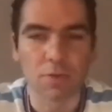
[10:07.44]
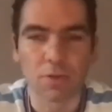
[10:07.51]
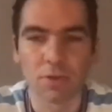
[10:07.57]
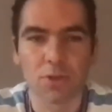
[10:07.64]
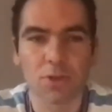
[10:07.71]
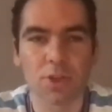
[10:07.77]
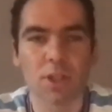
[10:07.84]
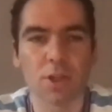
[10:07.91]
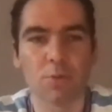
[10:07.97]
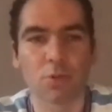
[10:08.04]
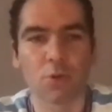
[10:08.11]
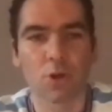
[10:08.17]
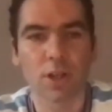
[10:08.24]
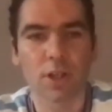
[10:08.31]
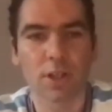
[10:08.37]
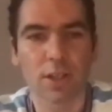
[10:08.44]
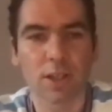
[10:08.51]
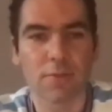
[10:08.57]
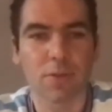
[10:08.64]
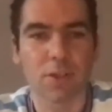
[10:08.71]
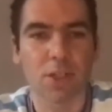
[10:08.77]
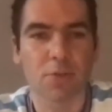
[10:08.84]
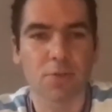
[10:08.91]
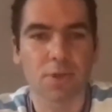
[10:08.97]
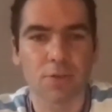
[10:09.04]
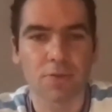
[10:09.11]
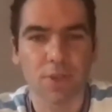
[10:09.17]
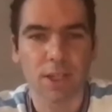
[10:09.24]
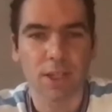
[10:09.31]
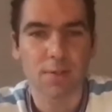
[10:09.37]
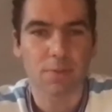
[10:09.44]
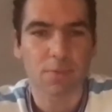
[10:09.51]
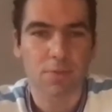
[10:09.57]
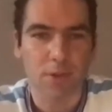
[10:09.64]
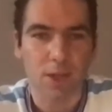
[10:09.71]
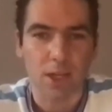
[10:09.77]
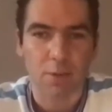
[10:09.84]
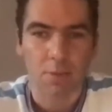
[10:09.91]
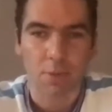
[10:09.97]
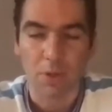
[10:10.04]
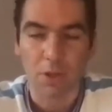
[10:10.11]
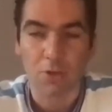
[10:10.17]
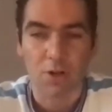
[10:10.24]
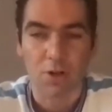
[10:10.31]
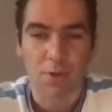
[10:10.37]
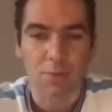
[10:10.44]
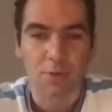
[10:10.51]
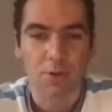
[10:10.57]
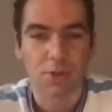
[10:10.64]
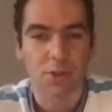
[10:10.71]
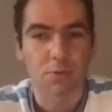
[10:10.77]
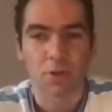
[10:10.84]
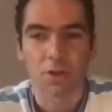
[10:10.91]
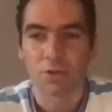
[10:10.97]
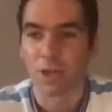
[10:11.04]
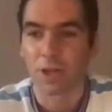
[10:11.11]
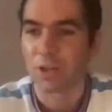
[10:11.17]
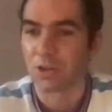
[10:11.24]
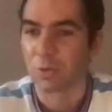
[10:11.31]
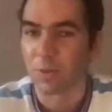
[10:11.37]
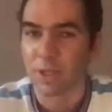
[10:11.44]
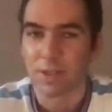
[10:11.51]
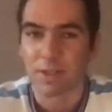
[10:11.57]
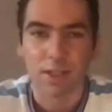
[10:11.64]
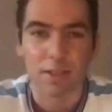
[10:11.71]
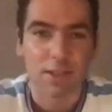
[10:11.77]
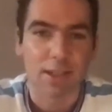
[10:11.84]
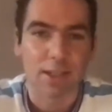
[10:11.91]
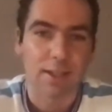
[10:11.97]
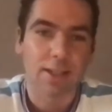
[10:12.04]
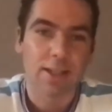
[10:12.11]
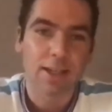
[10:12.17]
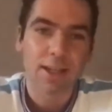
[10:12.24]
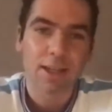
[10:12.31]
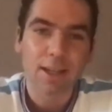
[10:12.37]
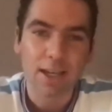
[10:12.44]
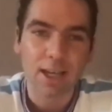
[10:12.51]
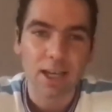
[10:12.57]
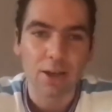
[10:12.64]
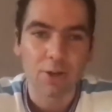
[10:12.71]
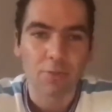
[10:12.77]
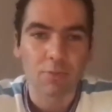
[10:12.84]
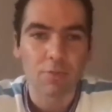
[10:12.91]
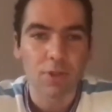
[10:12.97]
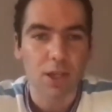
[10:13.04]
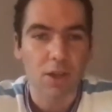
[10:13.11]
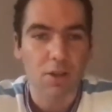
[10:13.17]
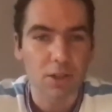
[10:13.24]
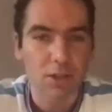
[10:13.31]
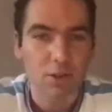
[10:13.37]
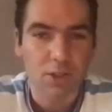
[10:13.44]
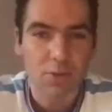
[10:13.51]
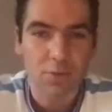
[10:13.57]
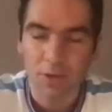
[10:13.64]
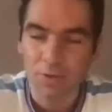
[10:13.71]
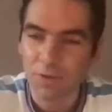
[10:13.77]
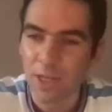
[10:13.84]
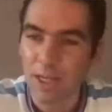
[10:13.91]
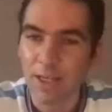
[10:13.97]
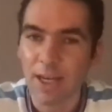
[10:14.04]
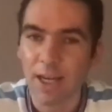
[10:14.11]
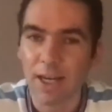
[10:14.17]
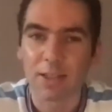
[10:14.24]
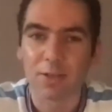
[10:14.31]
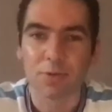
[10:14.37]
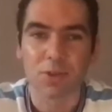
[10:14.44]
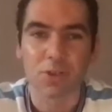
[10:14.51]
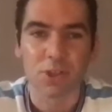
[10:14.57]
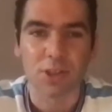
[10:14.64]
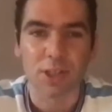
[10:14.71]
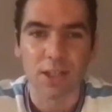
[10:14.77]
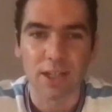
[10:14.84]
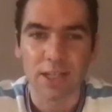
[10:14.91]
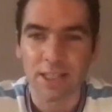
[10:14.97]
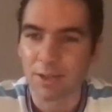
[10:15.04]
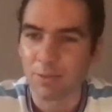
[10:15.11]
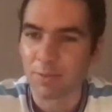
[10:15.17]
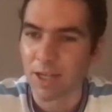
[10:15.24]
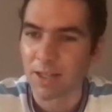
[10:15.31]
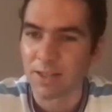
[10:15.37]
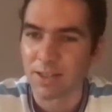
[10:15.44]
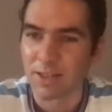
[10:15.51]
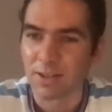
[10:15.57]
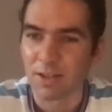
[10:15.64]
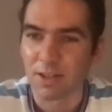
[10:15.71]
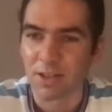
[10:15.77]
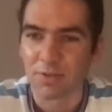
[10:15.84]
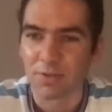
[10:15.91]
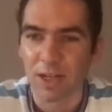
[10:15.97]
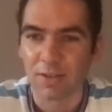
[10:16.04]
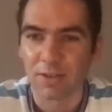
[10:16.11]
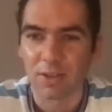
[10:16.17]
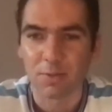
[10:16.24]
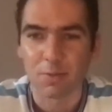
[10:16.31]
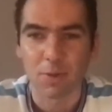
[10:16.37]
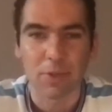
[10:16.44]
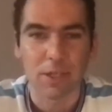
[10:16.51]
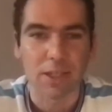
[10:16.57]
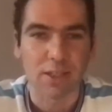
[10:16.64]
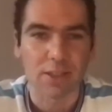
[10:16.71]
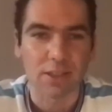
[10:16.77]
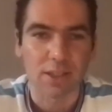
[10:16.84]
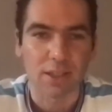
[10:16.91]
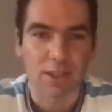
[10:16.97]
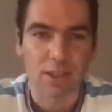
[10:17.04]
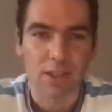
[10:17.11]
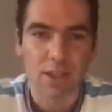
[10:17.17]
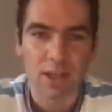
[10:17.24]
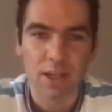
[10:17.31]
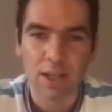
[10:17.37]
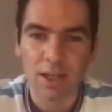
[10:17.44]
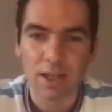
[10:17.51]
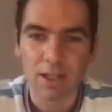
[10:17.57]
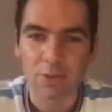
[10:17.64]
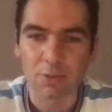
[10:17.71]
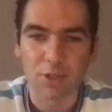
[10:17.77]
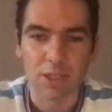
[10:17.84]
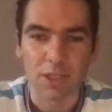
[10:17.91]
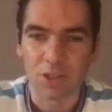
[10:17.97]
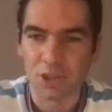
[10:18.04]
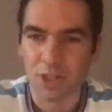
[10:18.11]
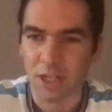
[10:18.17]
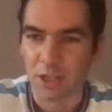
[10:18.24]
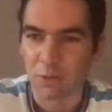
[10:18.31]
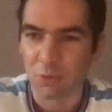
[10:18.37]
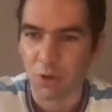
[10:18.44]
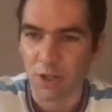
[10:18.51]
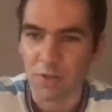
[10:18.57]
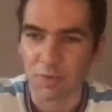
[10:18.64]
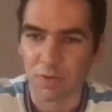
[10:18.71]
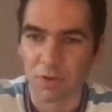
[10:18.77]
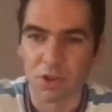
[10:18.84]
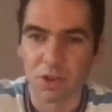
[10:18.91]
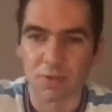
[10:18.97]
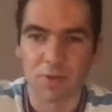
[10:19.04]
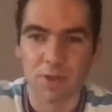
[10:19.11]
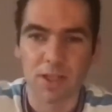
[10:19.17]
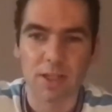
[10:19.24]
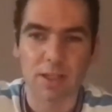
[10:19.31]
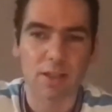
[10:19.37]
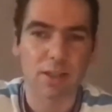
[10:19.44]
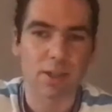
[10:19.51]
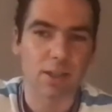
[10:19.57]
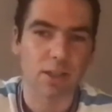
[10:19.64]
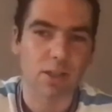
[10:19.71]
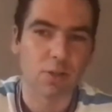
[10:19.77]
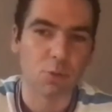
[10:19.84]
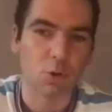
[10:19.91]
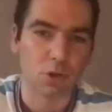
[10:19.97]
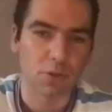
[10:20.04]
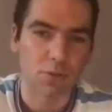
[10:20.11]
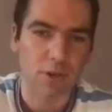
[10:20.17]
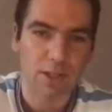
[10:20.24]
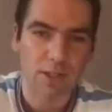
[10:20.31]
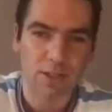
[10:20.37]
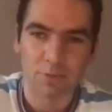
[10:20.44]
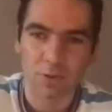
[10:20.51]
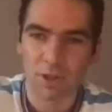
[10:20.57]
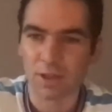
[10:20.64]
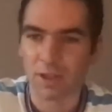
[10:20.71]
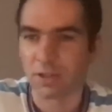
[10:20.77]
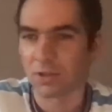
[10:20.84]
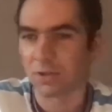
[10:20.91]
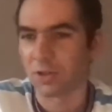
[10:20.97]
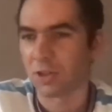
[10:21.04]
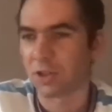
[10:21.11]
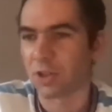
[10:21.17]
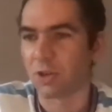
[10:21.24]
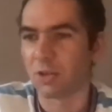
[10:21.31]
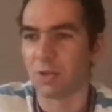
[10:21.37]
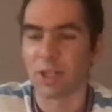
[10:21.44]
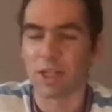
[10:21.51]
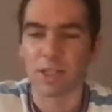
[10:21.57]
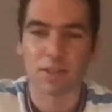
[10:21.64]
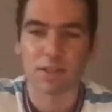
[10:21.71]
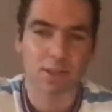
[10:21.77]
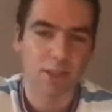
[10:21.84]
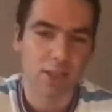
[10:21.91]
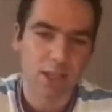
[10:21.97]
on to Brighton. They finished 15th. Um, I mean, Graham Potter, what a great job he's done there. Um, they only lost 15 games, which is the least compared to the sides around them. I mean, he's uh, completely changed Brighton's philosophy. You know, the more defensive minded under Chris Hughton, and he's